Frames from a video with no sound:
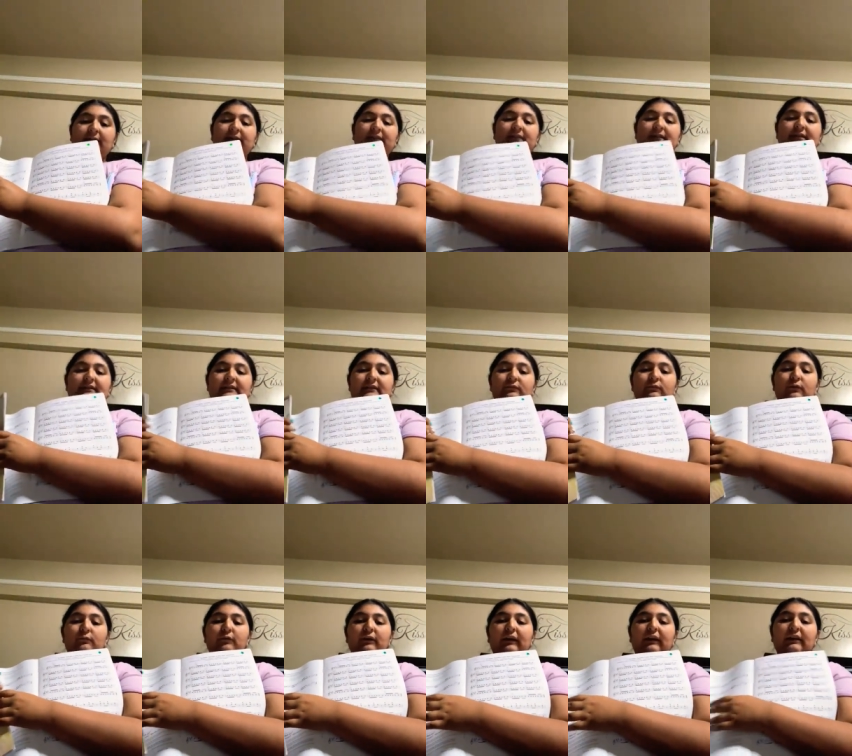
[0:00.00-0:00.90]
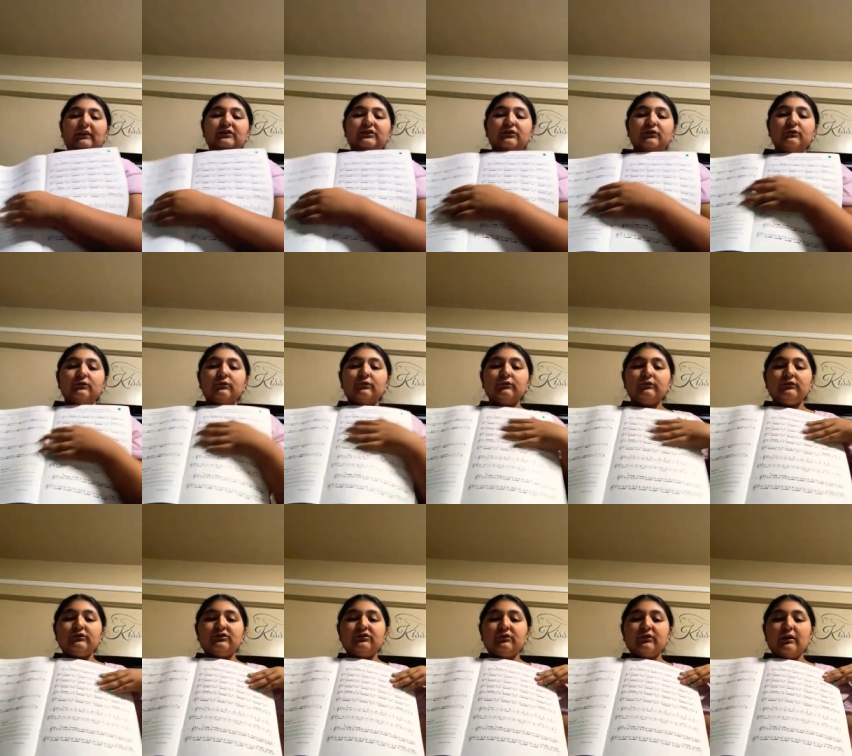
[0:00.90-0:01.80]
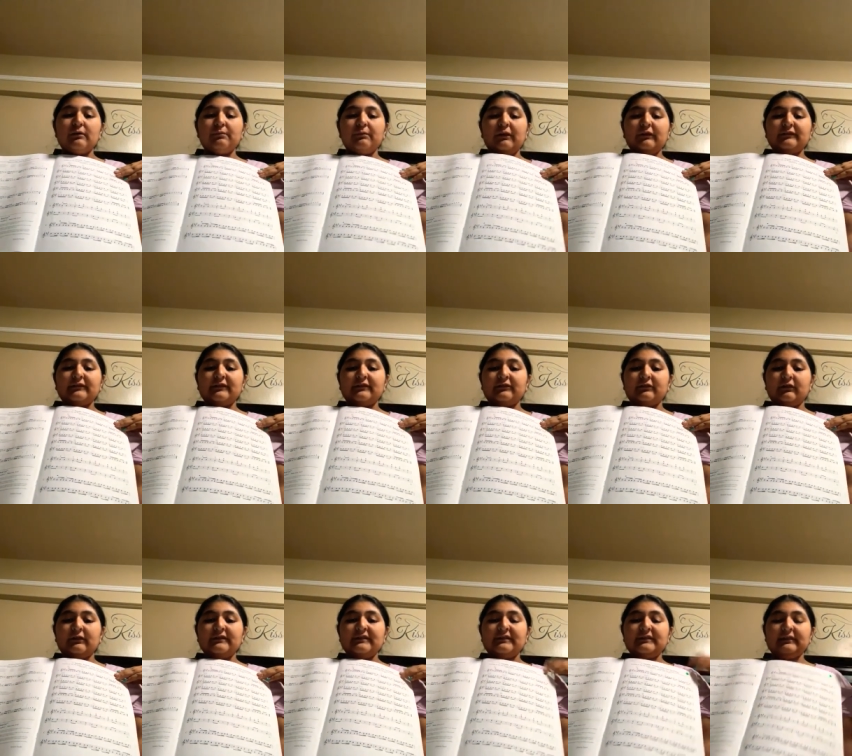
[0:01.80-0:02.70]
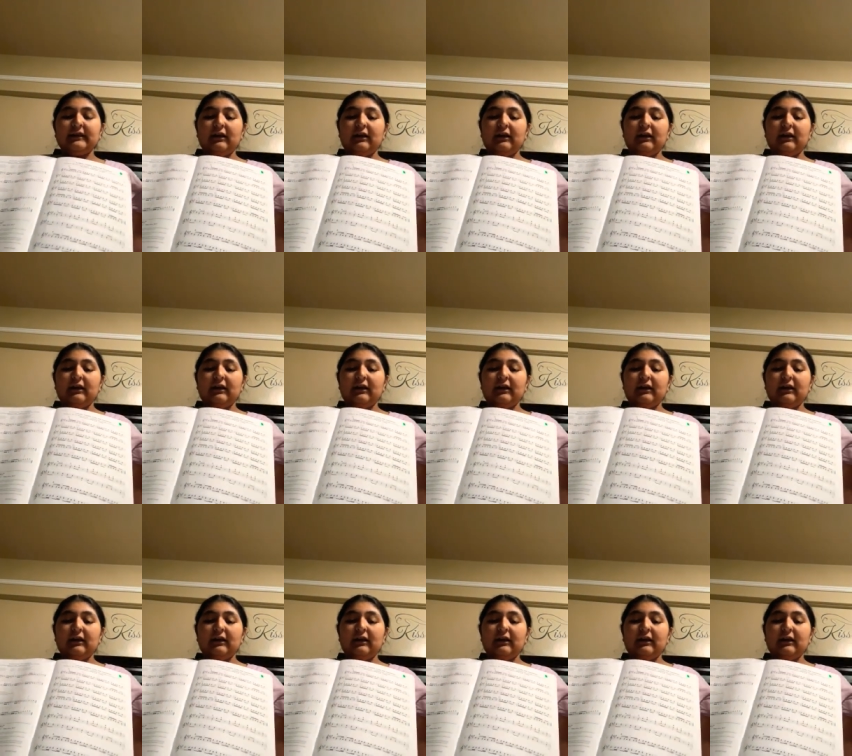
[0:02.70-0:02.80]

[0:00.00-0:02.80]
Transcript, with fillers: This is what we're going to do. Do not block the star since